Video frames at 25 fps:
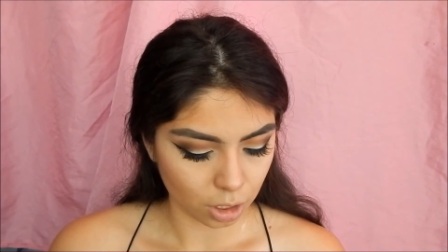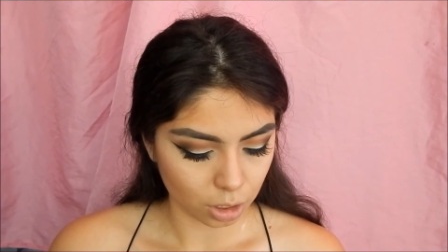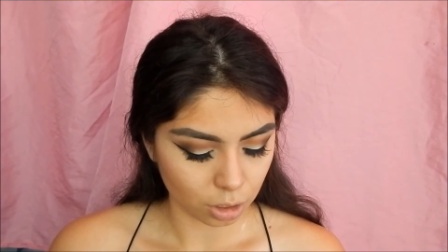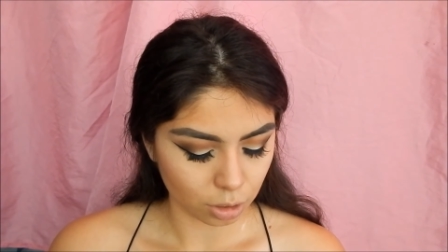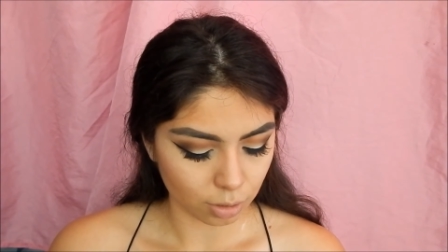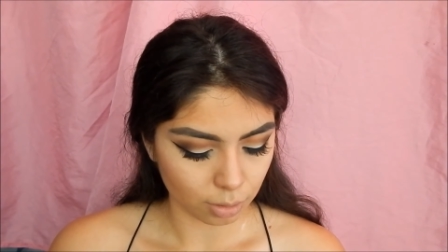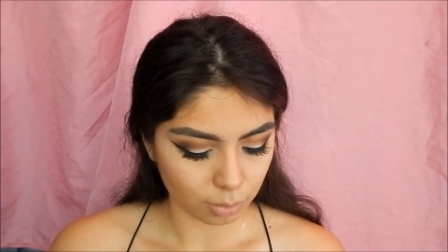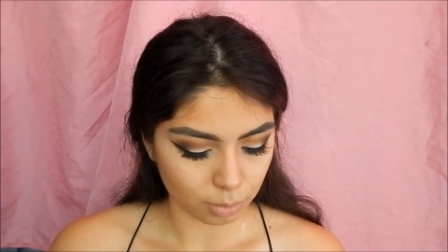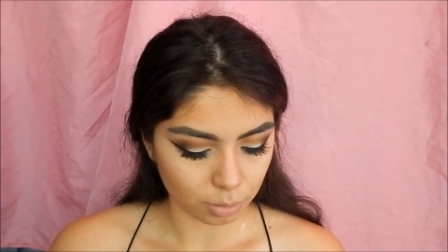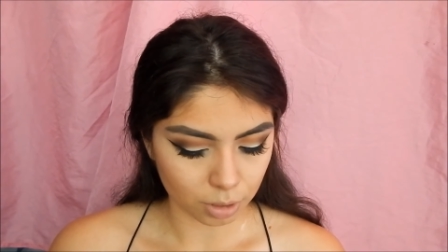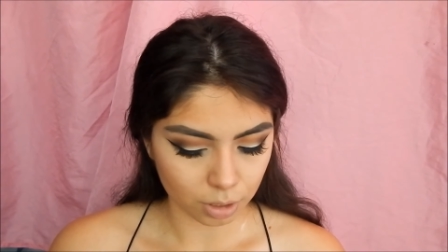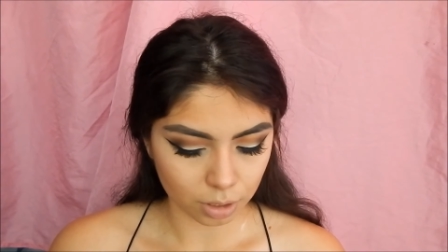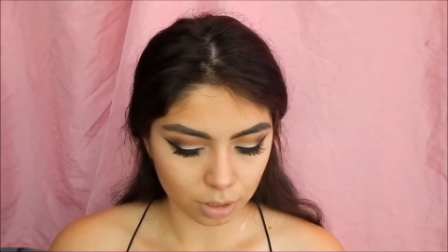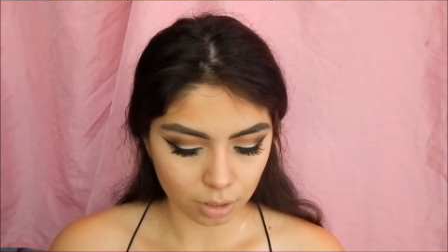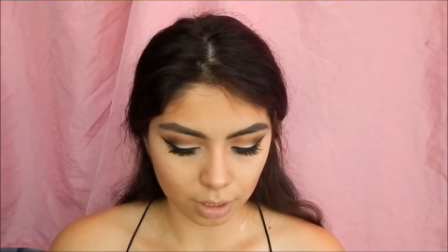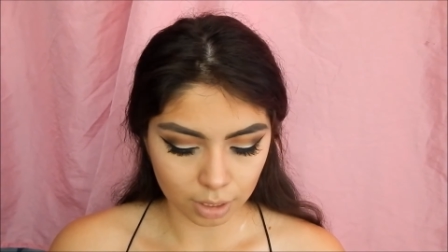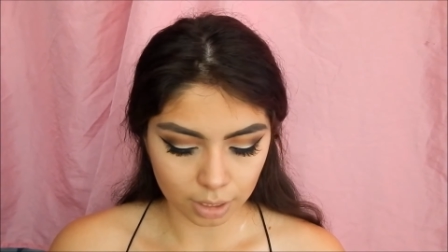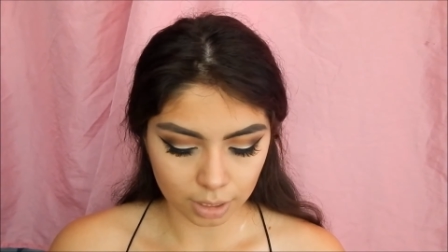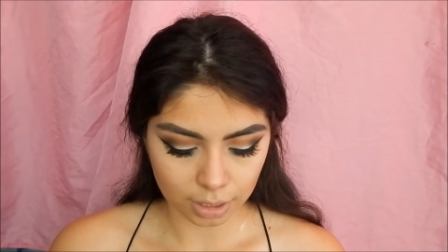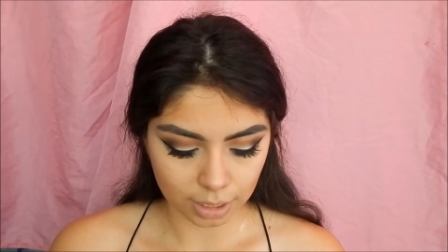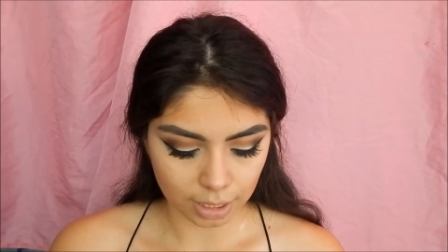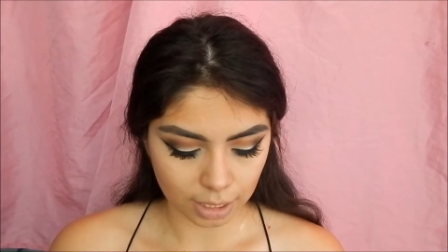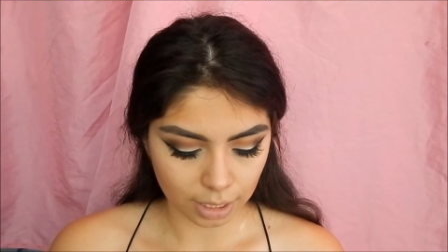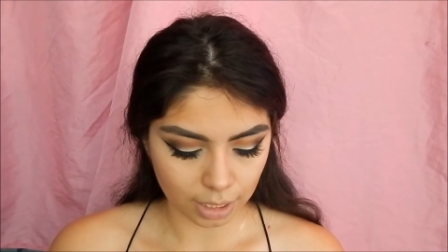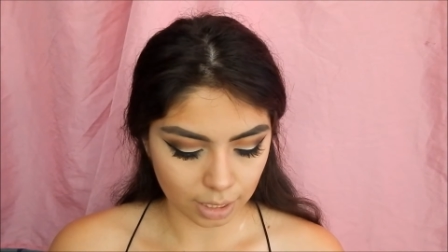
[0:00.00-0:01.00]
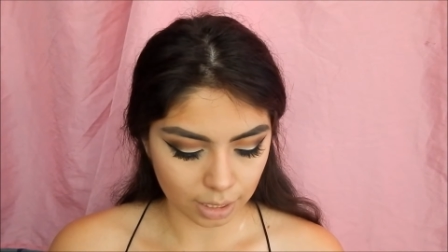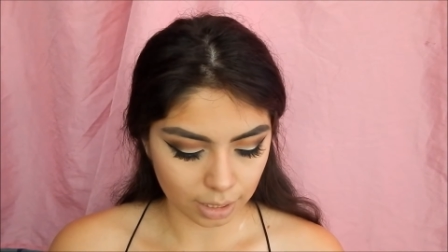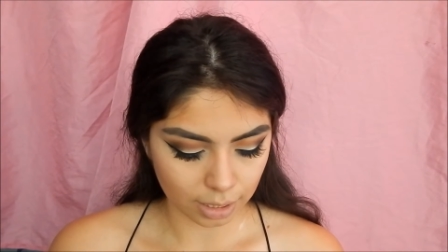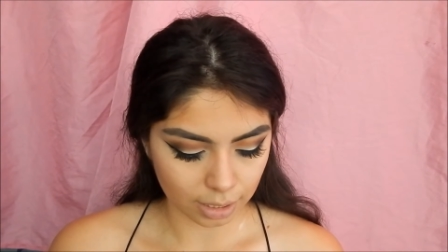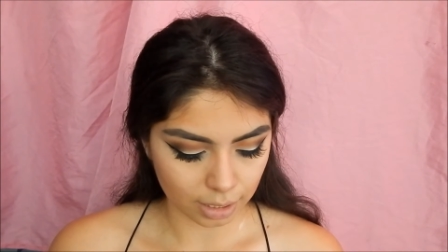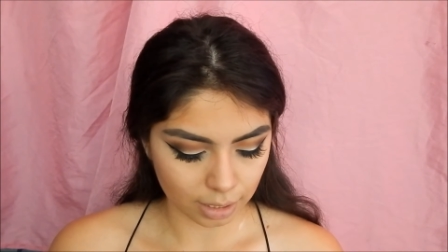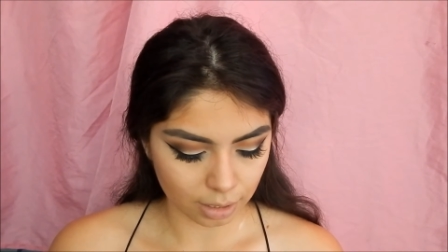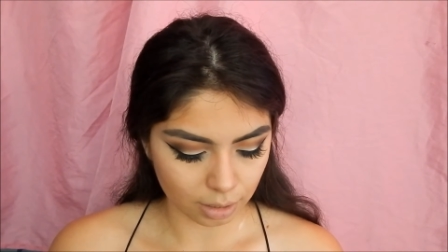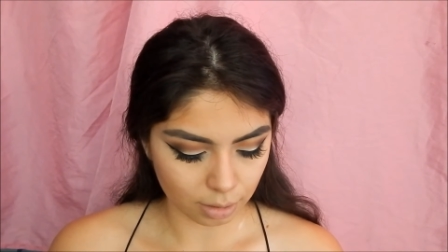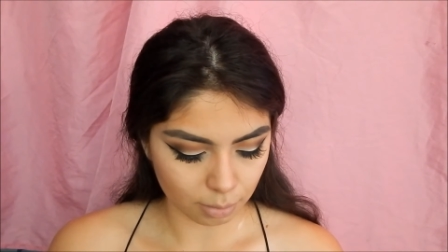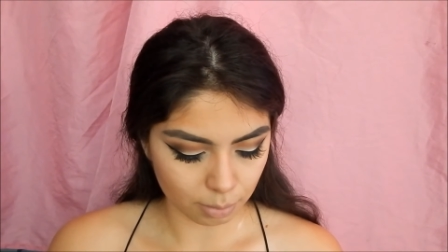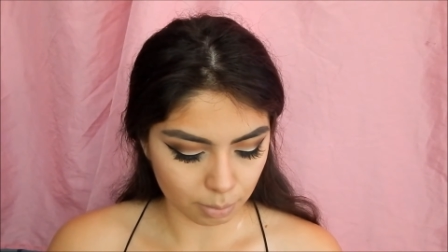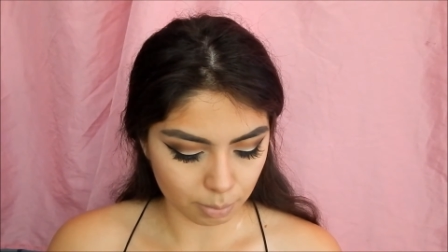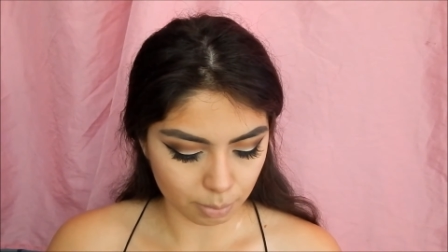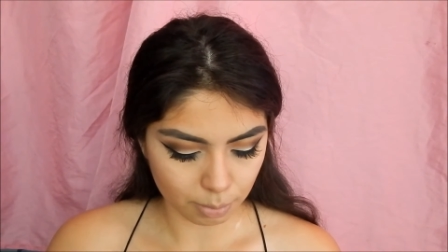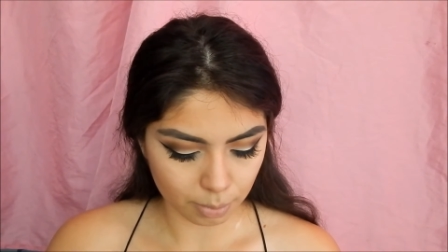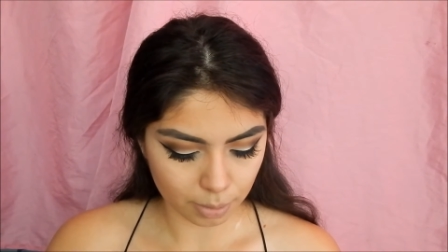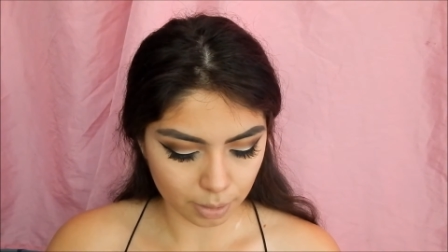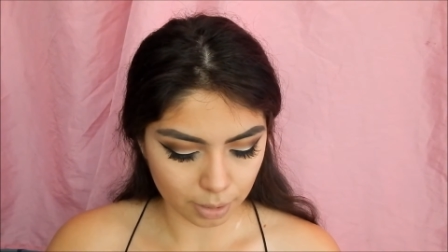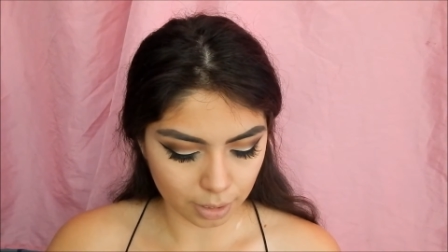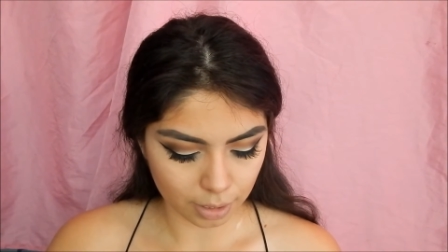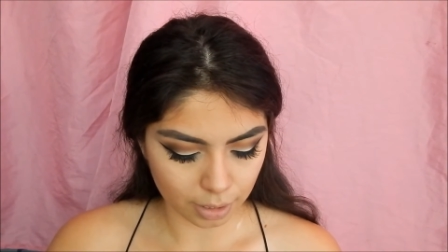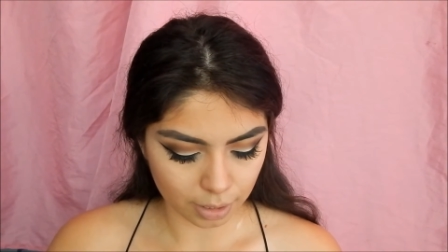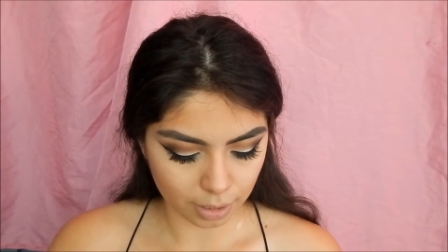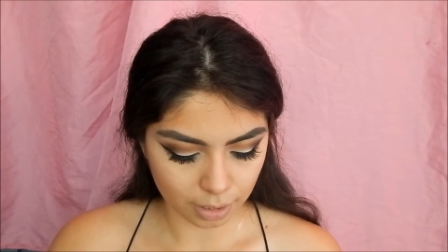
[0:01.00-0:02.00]
So I'm just going to take a little
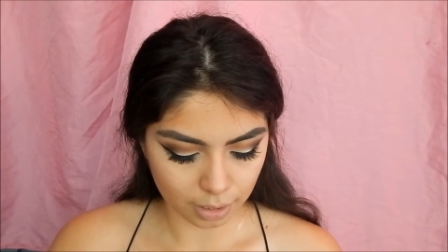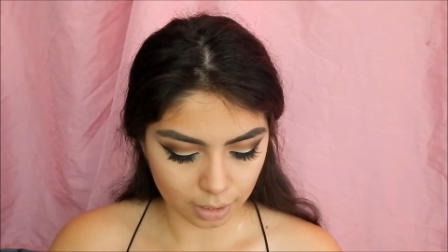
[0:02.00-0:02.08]
bit